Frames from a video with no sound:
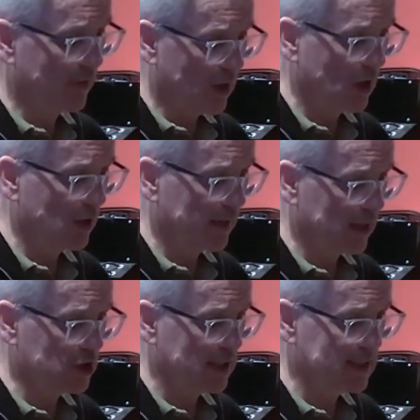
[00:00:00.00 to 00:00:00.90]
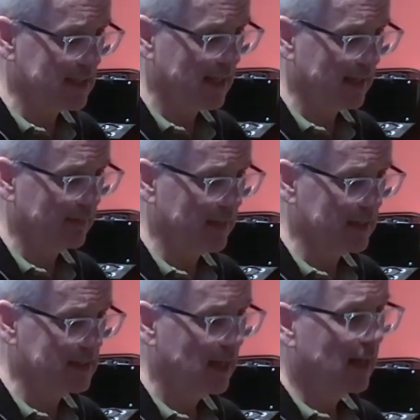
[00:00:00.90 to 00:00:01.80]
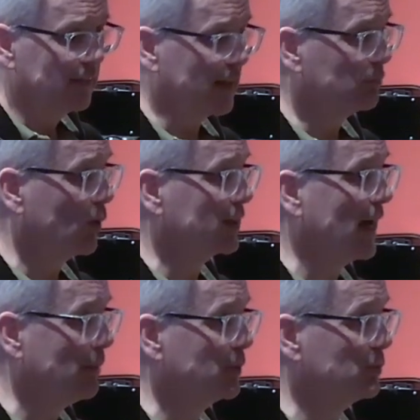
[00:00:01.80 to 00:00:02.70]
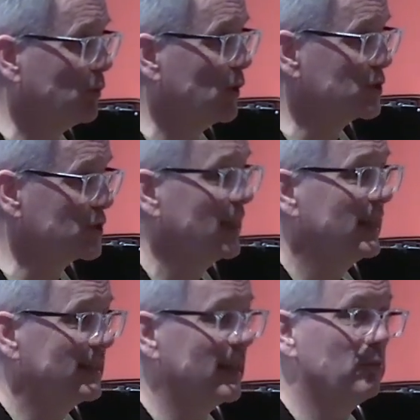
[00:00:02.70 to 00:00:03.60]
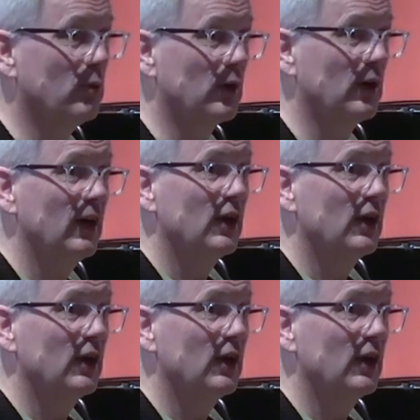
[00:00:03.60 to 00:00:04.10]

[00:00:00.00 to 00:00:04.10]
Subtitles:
heard actually saying this, that what happened was they were